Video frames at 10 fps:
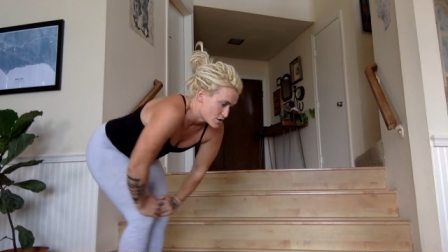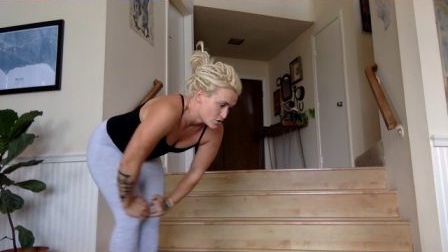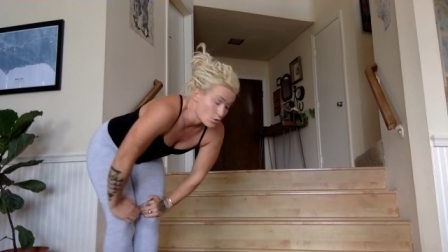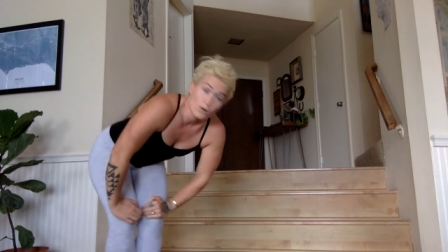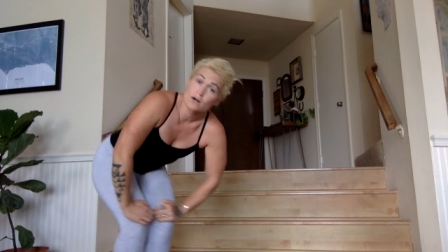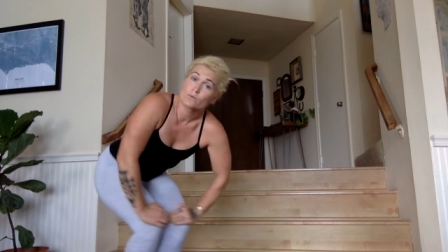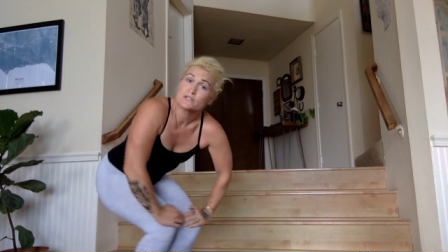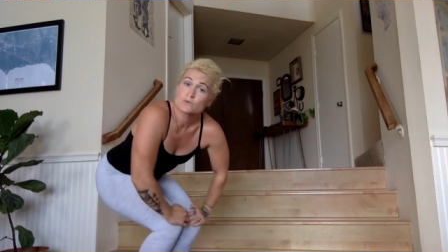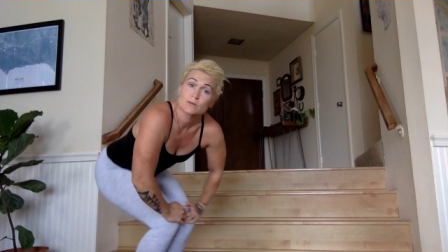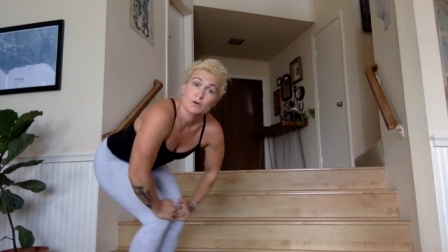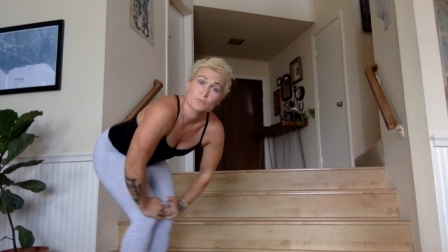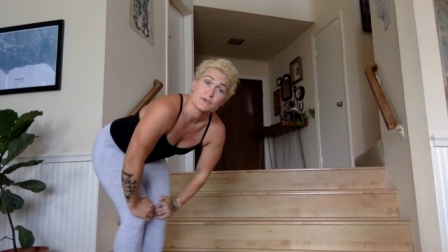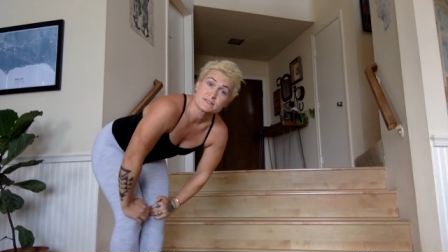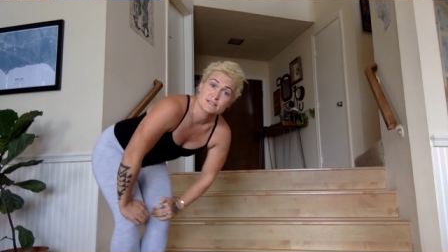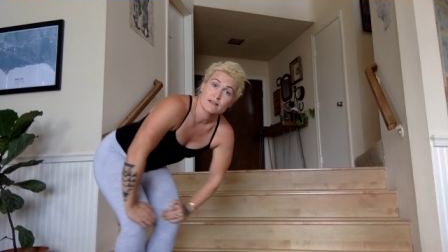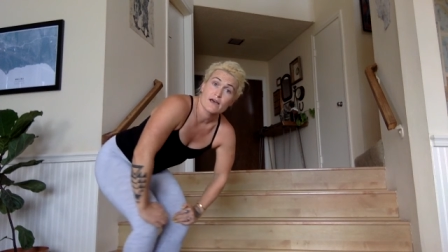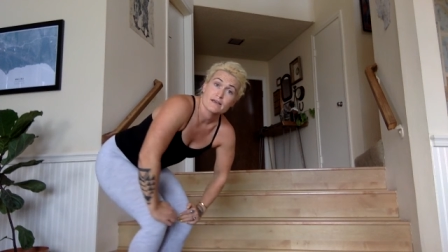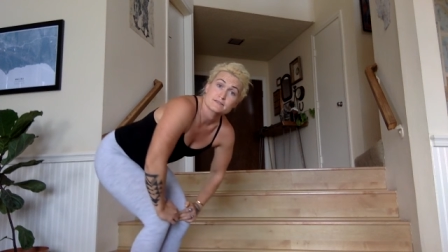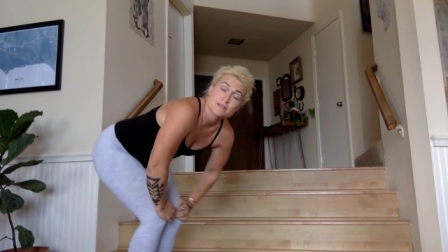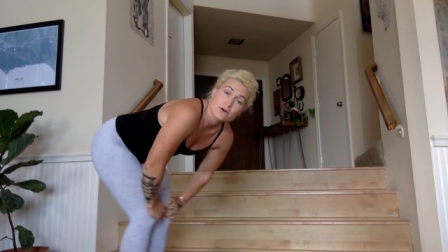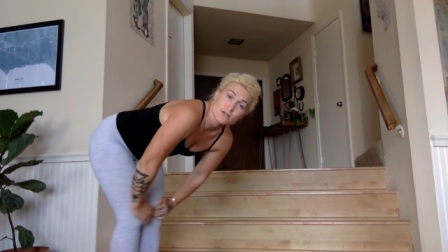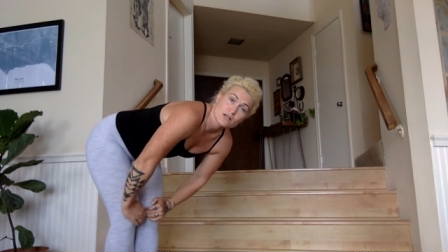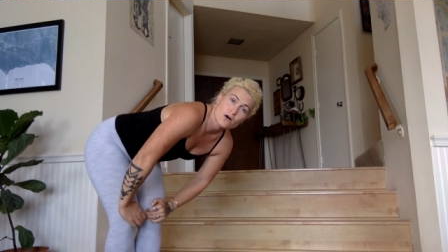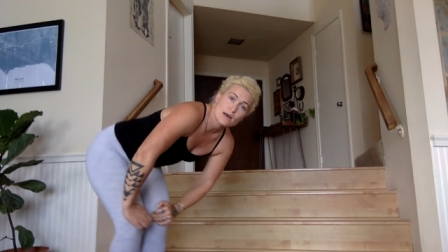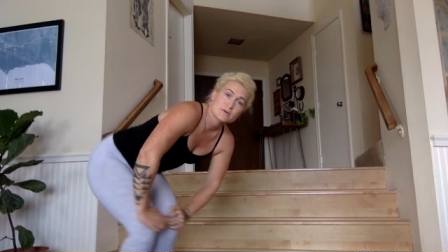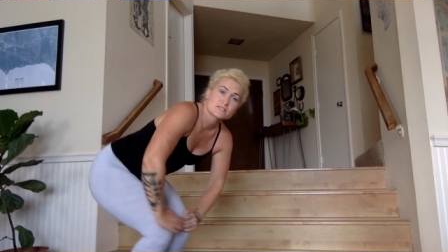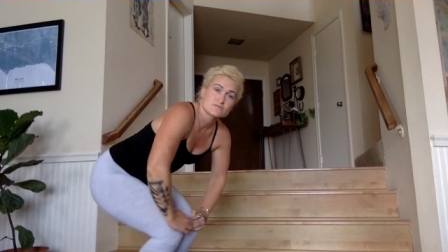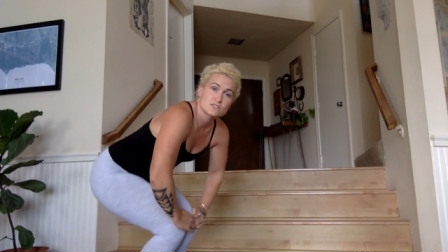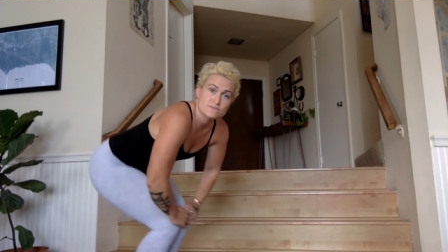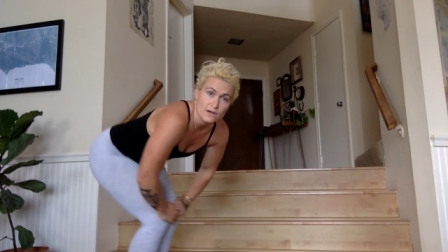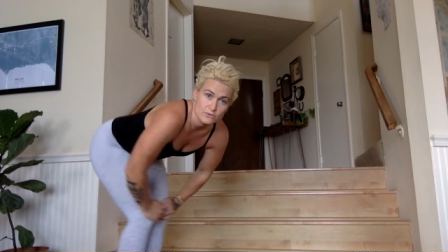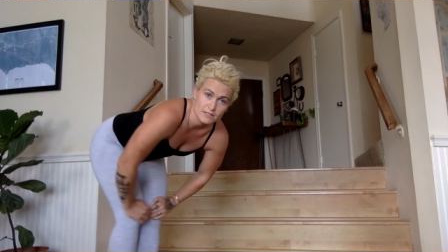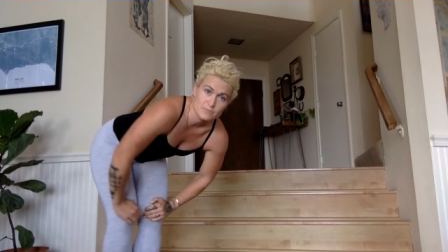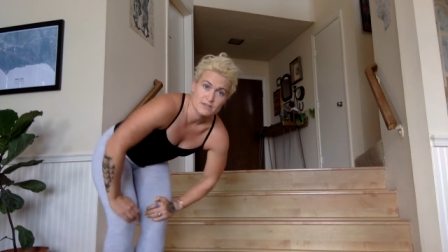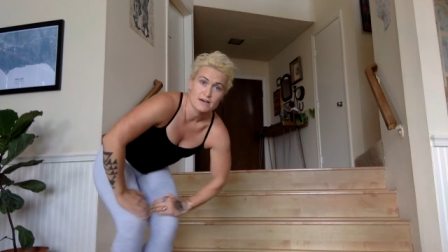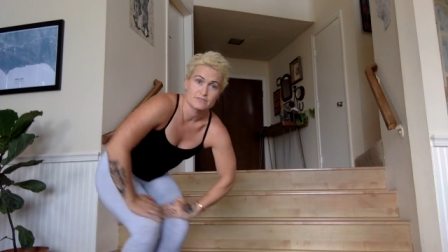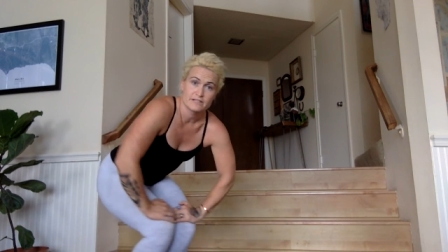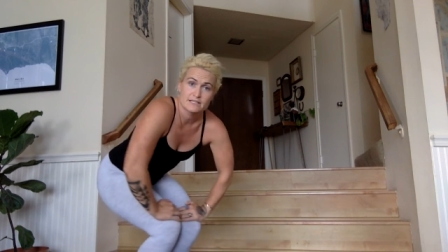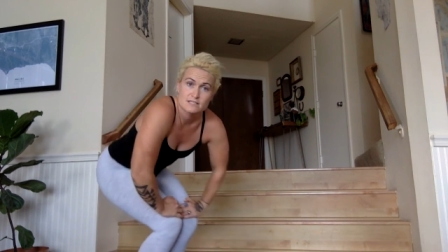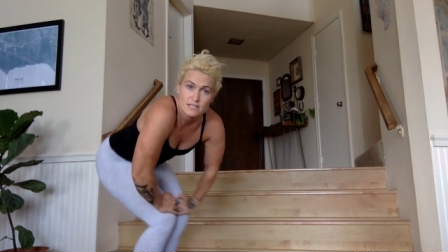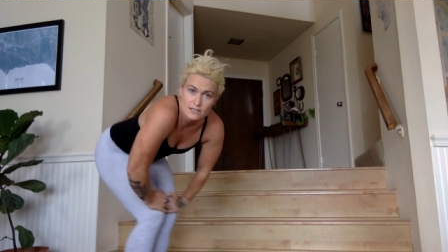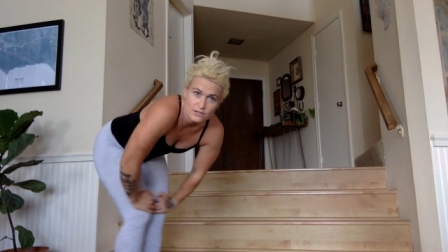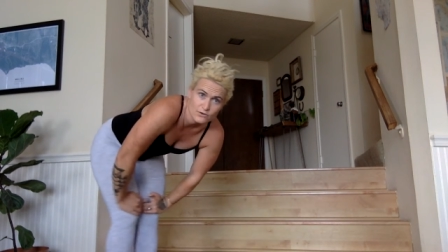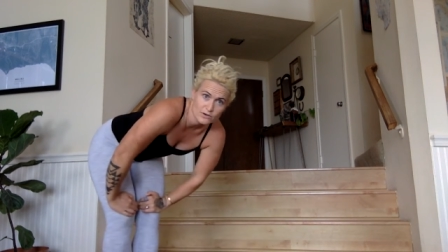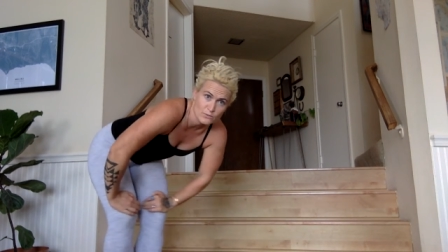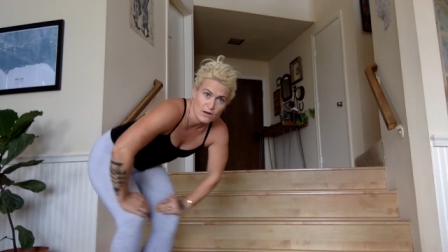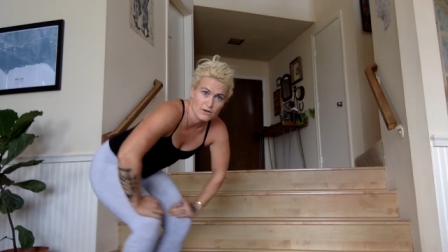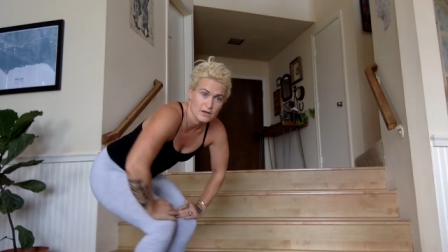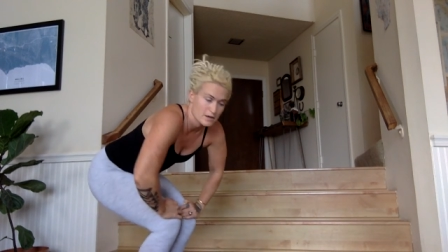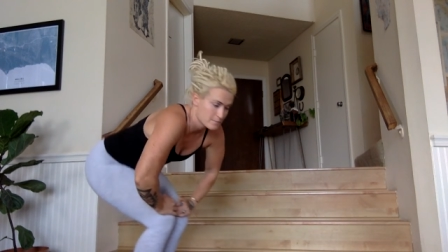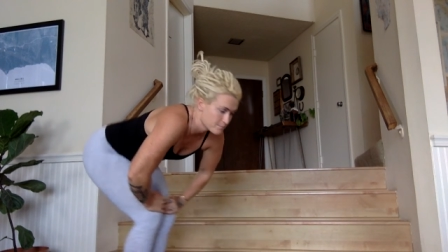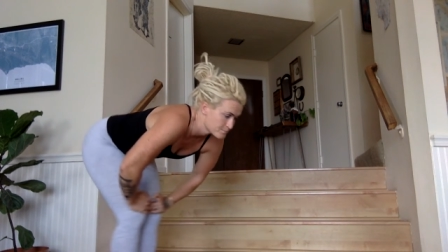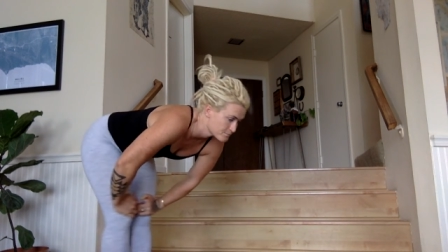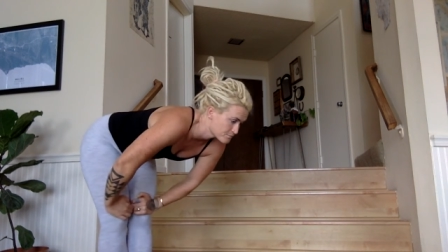Nor are we doing burpees today. So, you know, I must have just felt really benevolent. You are welcome.